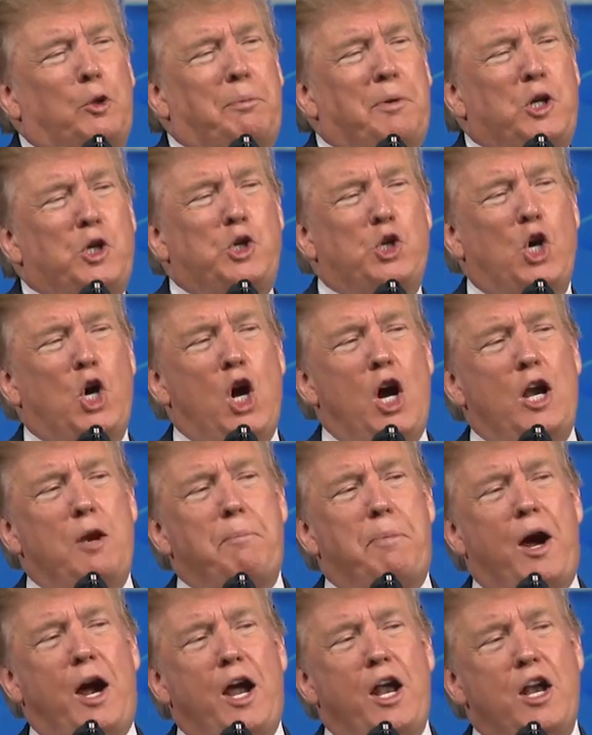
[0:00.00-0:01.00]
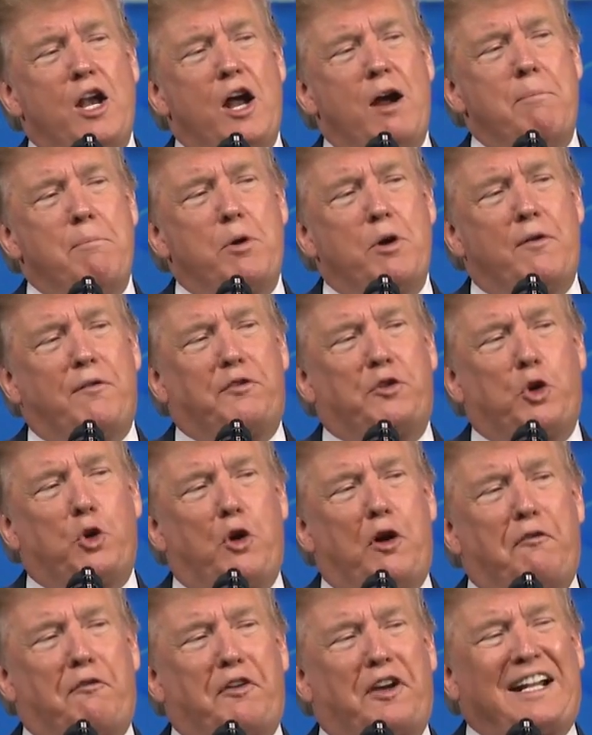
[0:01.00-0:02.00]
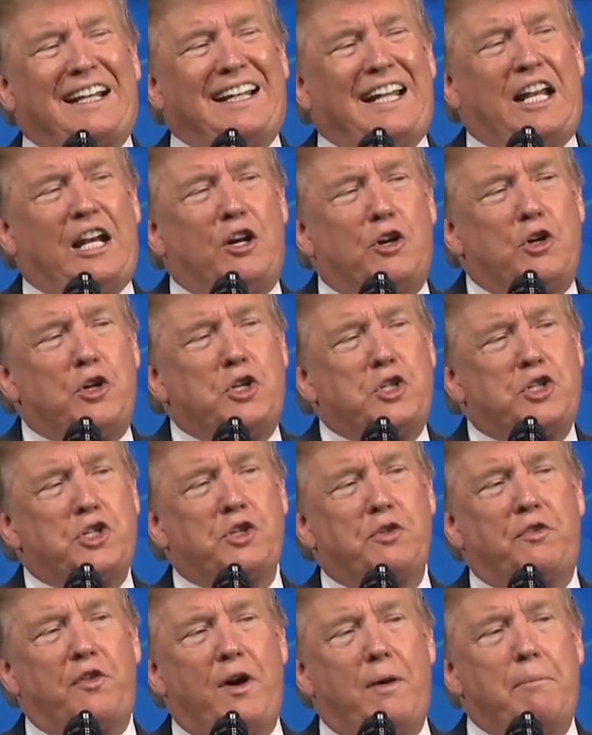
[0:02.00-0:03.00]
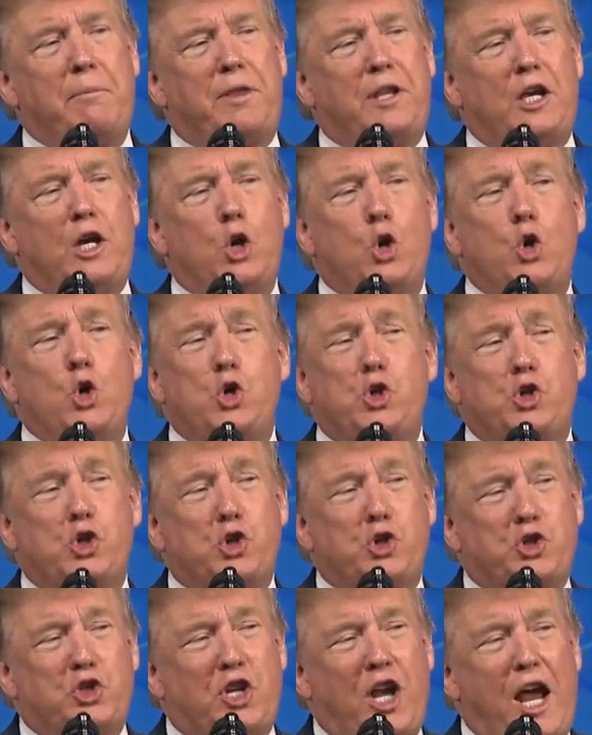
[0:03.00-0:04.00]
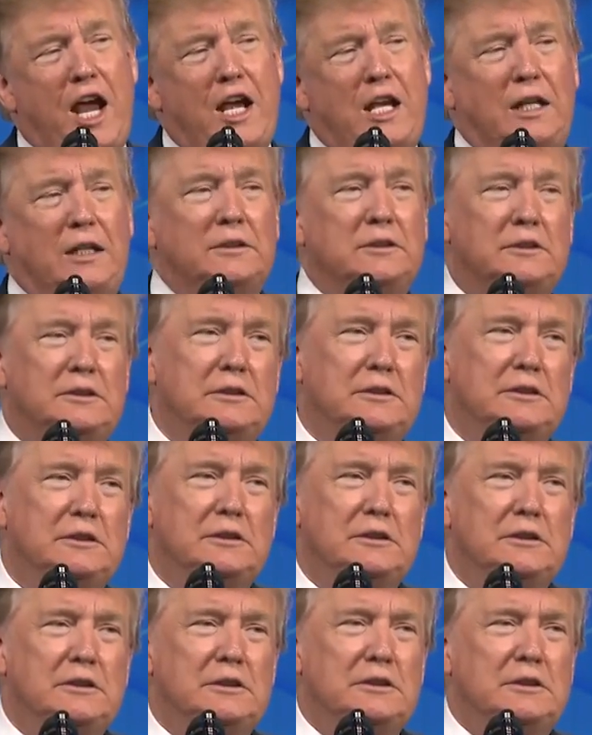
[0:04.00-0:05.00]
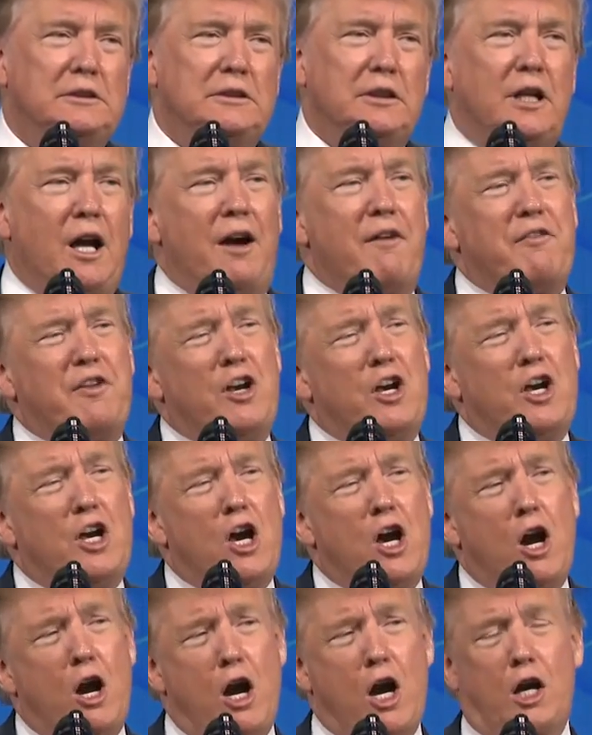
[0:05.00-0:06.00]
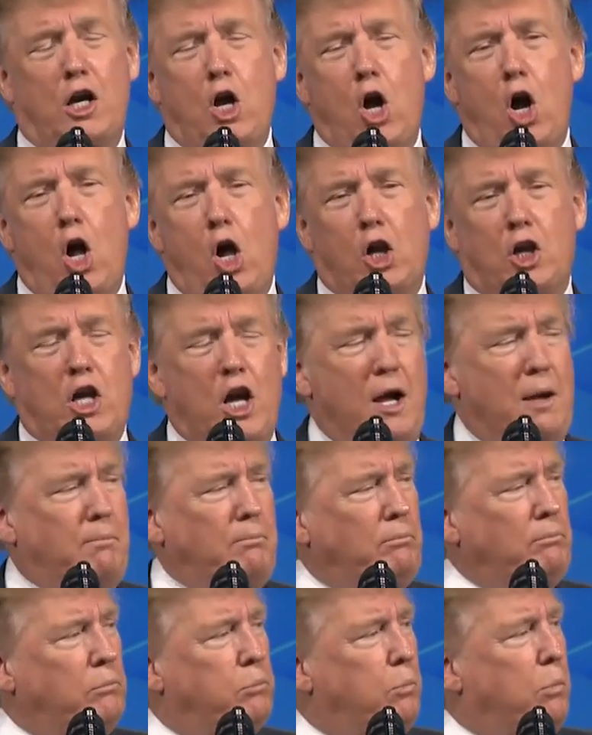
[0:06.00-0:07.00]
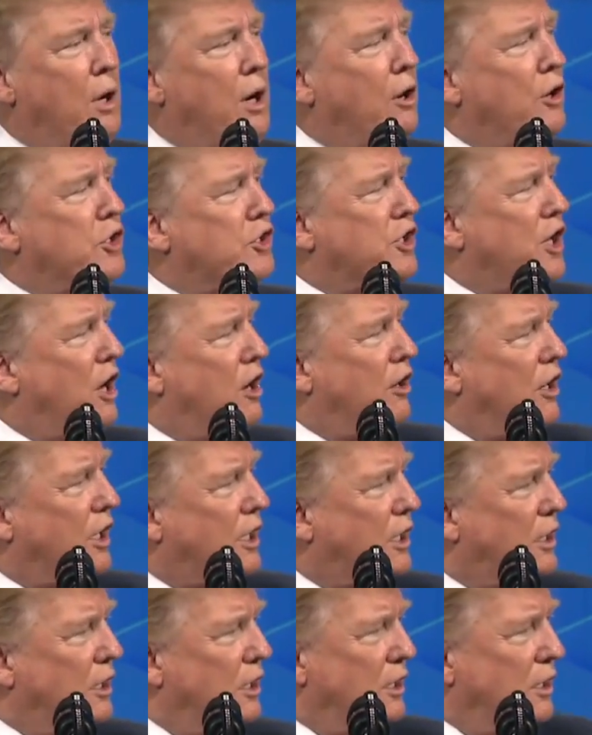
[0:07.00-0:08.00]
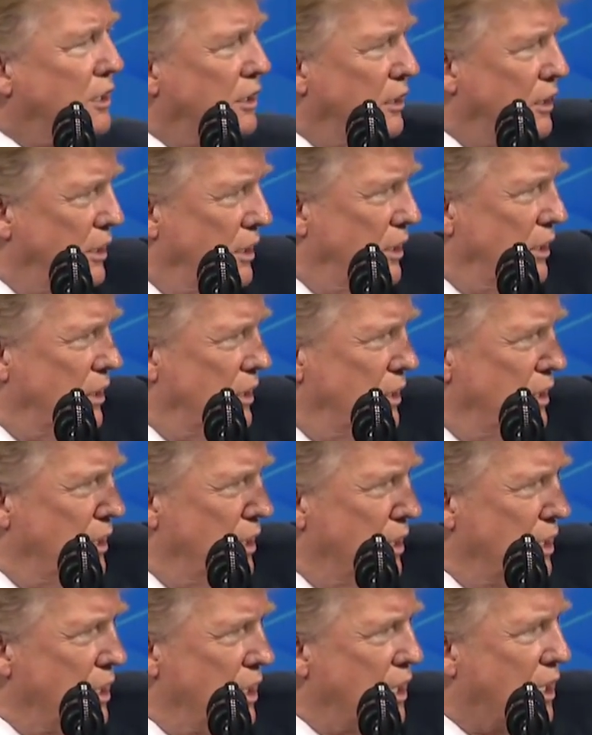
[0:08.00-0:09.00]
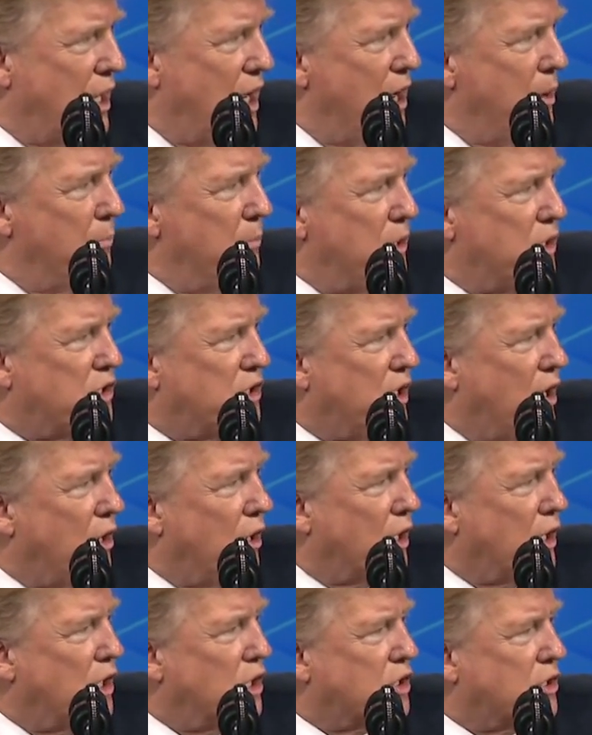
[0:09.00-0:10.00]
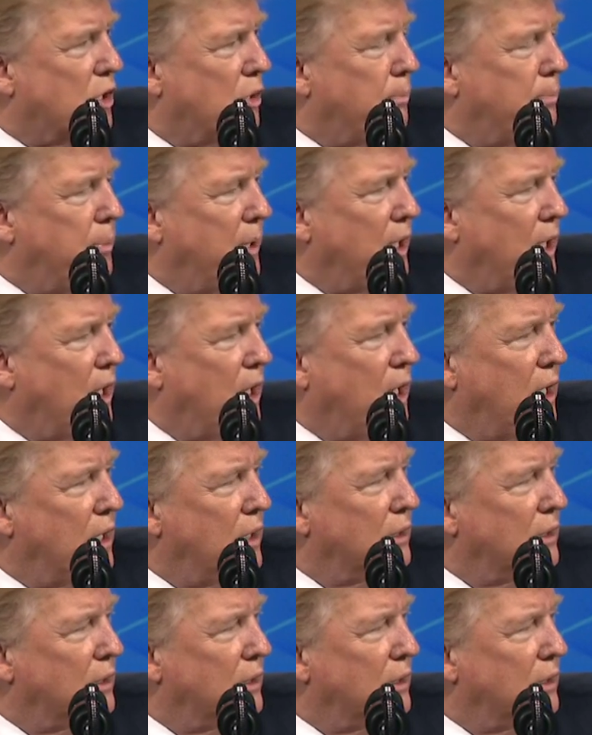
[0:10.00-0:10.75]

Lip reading: to be joined by a number of terrific leaders from the Hoosier State. Governor Eric Holcomb. Where is Eric? You can't miss Eric. He's so big.